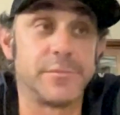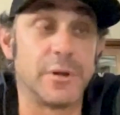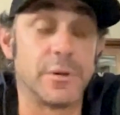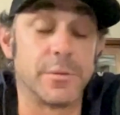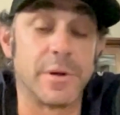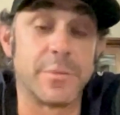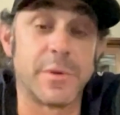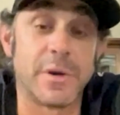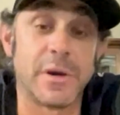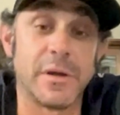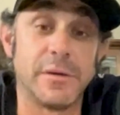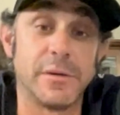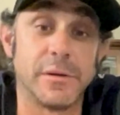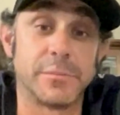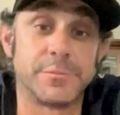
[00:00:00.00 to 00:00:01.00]
right
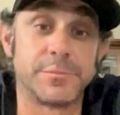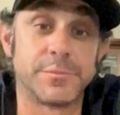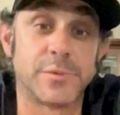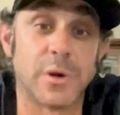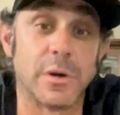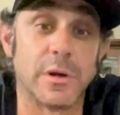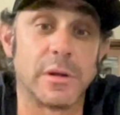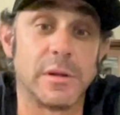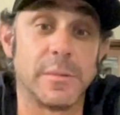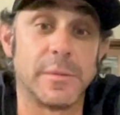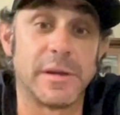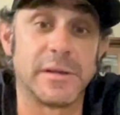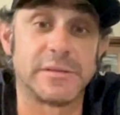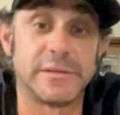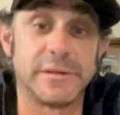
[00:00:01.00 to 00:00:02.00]
behind our current
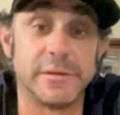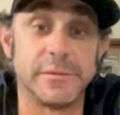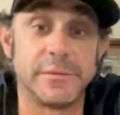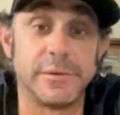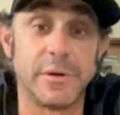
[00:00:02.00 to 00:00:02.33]
clubhouse that,